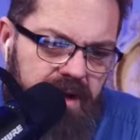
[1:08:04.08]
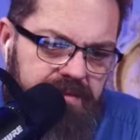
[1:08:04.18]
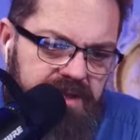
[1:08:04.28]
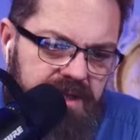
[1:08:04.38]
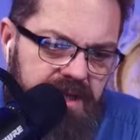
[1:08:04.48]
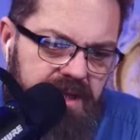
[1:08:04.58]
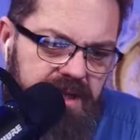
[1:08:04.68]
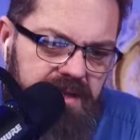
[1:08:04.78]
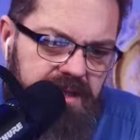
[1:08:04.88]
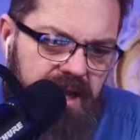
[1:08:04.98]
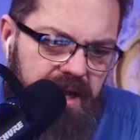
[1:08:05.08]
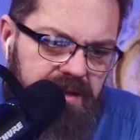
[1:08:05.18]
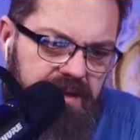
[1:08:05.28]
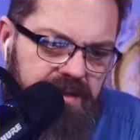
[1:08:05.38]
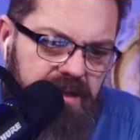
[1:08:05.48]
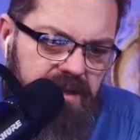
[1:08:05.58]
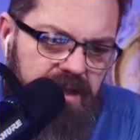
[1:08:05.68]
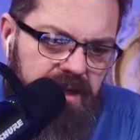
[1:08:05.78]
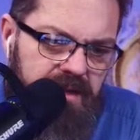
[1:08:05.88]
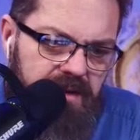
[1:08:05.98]
What I'm seeing is Catholics
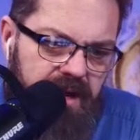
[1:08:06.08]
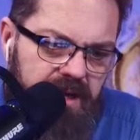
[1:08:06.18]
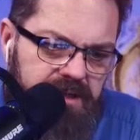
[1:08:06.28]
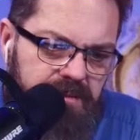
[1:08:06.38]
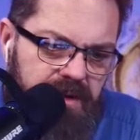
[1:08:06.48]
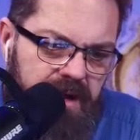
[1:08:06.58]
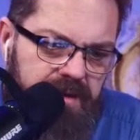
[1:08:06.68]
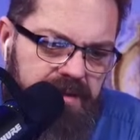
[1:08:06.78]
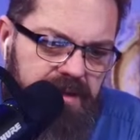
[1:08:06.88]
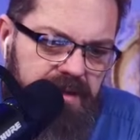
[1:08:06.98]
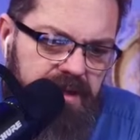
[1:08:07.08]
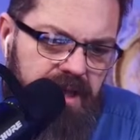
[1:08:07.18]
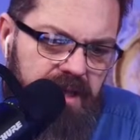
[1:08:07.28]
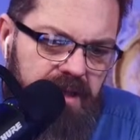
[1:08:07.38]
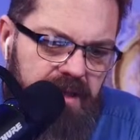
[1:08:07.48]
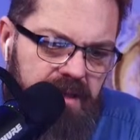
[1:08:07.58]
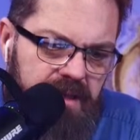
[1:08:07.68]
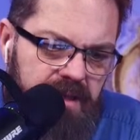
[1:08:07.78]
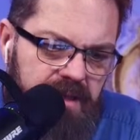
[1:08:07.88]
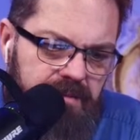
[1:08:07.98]
online are actually practicing than
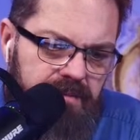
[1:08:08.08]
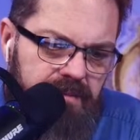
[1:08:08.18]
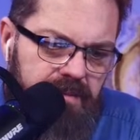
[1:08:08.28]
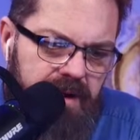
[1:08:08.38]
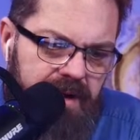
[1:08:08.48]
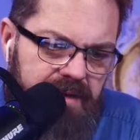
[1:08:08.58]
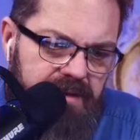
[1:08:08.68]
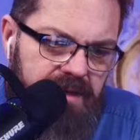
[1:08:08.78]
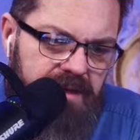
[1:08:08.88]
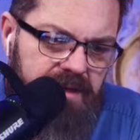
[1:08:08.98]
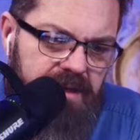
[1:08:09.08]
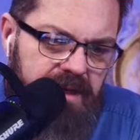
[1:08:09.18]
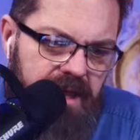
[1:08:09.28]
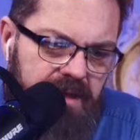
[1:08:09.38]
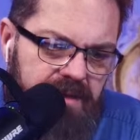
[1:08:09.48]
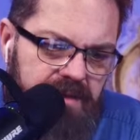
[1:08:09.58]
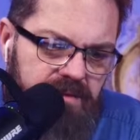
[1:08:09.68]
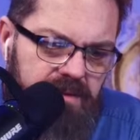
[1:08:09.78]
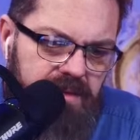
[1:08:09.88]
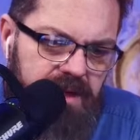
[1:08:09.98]
the
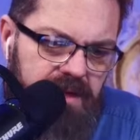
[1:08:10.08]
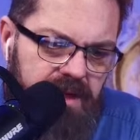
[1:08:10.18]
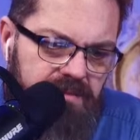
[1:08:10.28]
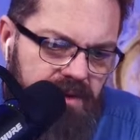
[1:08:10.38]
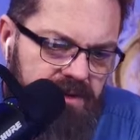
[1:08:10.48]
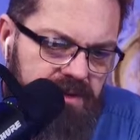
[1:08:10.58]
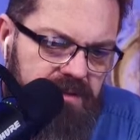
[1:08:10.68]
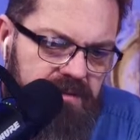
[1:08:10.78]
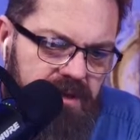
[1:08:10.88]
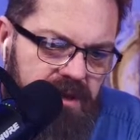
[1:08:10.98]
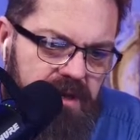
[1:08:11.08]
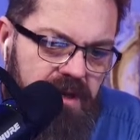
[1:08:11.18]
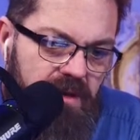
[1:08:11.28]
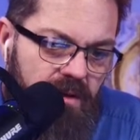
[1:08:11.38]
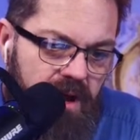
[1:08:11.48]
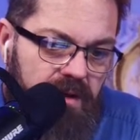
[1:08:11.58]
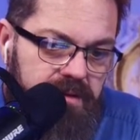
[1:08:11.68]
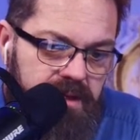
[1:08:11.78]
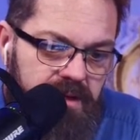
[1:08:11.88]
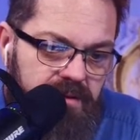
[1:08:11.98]
Catholics we meet in person.
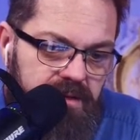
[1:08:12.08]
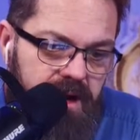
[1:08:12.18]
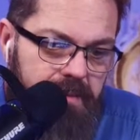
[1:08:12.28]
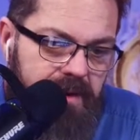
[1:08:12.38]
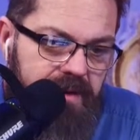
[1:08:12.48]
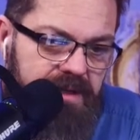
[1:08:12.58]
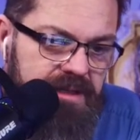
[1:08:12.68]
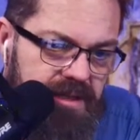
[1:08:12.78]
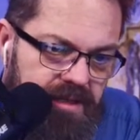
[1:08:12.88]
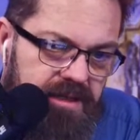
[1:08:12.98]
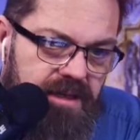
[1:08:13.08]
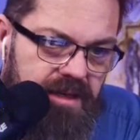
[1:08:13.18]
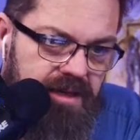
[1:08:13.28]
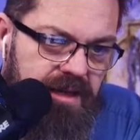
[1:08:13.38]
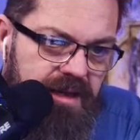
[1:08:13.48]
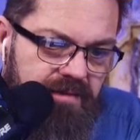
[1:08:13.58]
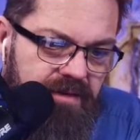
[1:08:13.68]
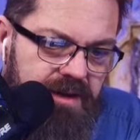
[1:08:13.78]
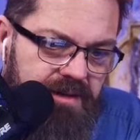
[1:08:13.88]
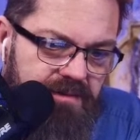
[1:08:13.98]
Well, you know, there are hypocrites in
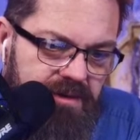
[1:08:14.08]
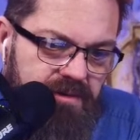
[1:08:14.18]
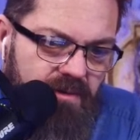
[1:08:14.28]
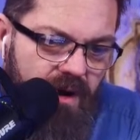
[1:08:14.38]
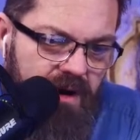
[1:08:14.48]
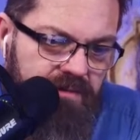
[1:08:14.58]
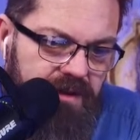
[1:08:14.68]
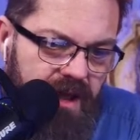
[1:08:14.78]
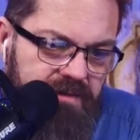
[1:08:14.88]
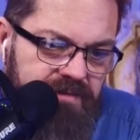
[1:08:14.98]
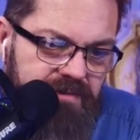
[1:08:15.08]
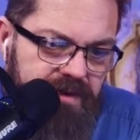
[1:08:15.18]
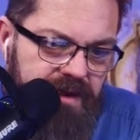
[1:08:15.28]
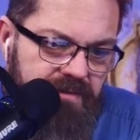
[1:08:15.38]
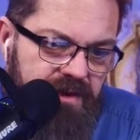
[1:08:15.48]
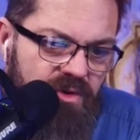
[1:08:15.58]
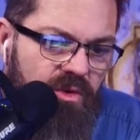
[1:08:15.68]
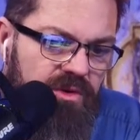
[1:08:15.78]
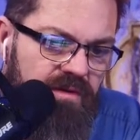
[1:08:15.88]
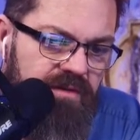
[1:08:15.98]
every walk of life, in every
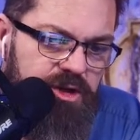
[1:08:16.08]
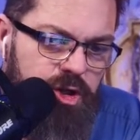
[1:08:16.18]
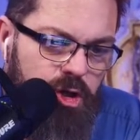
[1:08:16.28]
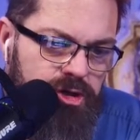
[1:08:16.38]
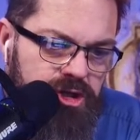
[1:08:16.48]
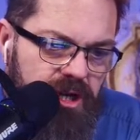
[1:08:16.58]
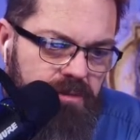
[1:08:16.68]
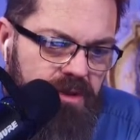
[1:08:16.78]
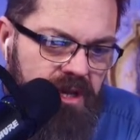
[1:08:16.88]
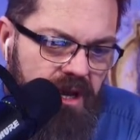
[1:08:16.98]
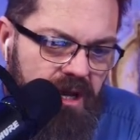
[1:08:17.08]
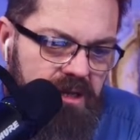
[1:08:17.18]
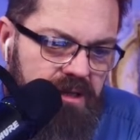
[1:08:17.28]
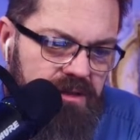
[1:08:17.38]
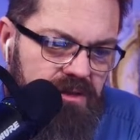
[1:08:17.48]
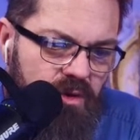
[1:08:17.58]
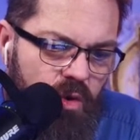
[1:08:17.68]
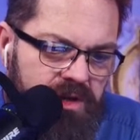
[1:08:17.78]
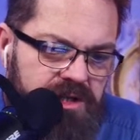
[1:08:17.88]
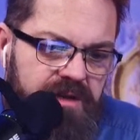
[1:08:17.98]
corner of the church and beyond. There's no
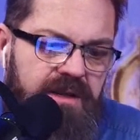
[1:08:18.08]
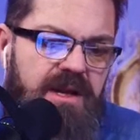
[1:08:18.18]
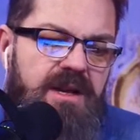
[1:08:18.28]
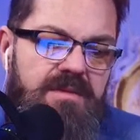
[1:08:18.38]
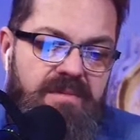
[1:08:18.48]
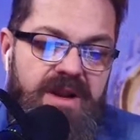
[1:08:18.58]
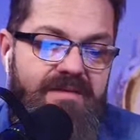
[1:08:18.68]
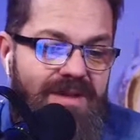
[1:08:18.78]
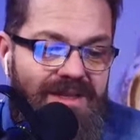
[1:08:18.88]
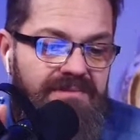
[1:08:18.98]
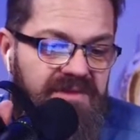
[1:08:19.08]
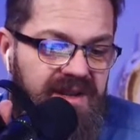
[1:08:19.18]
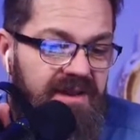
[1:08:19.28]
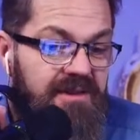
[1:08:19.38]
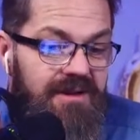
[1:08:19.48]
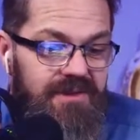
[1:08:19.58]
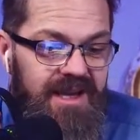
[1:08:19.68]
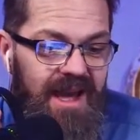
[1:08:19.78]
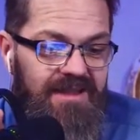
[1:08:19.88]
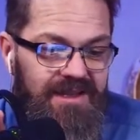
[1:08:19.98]
question. But I've met some pretty
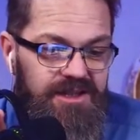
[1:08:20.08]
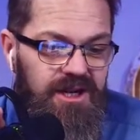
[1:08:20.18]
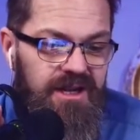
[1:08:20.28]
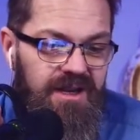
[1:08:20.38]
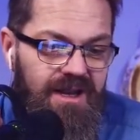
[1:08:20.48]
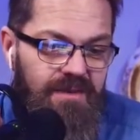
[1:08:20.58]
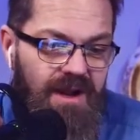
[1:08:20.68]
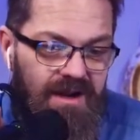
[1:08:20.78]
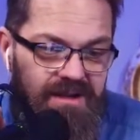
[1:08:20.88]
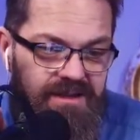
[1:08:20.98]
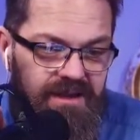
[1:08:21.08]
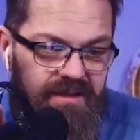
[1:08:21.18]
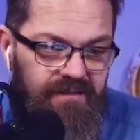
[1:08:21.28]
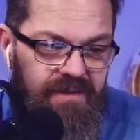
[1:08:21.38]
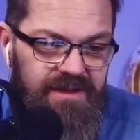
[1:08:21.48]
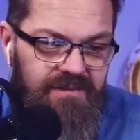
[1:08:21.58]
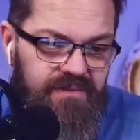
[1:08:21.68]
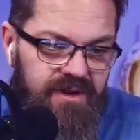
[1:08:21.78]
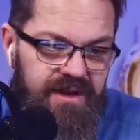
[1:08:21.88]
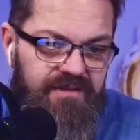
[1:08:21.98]
incredible Catholics, Sean. I got to be honest. I've met
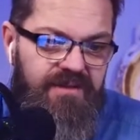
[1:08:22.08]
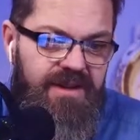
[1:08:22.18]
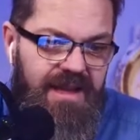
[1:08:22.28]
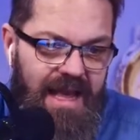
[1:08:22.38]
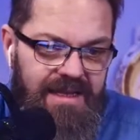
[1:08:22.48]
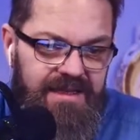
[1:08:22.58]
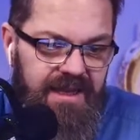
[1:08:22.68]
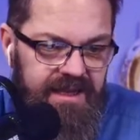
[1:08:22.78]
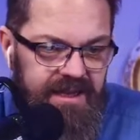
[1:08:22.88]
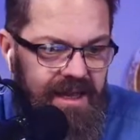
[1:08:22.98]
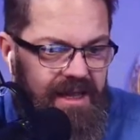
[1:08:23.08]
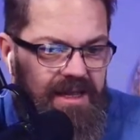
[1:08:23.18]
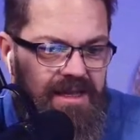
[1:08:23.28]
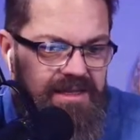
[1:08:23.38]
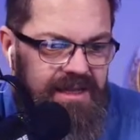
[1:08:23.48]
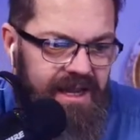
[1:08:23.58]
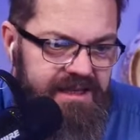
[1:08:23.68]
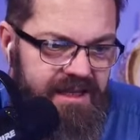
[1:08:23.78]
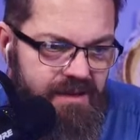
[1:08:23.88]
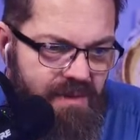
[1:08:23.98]
some pretty fantastic
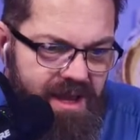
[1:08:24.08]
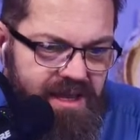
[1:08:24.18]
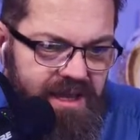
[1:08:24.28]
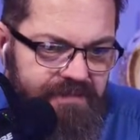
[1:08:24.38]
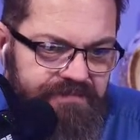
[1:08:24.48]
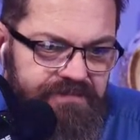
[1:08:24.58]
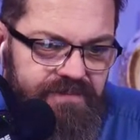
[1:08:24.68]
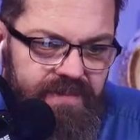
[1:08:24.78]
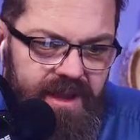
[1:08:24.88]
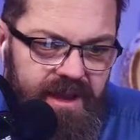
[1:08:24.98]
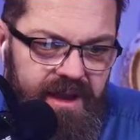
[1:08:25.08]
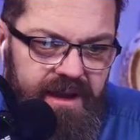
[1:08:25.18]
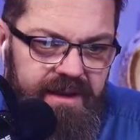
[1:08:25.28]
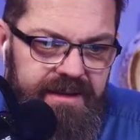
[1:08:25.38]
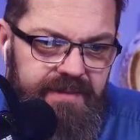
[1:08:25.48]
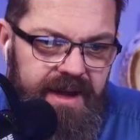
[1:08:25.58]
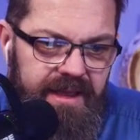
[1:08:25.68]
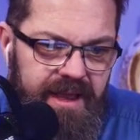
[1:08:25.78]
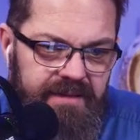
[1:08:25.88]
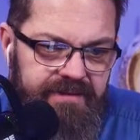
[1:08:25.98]
saints in the making in
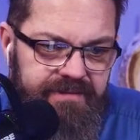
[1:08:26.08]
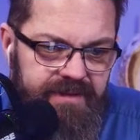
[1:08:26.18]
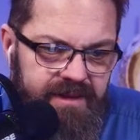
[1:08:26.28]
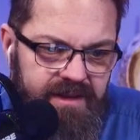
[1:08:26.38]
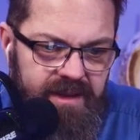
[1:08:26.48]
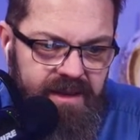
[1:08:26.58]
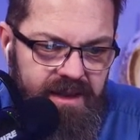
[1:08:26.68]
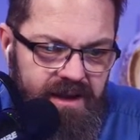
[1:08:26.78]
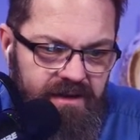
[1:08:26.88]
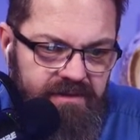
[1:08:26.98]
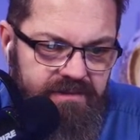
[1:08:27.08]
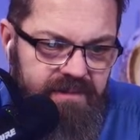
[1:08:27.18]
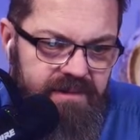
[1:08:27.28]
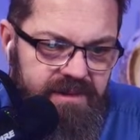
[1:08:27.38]
my life, you know.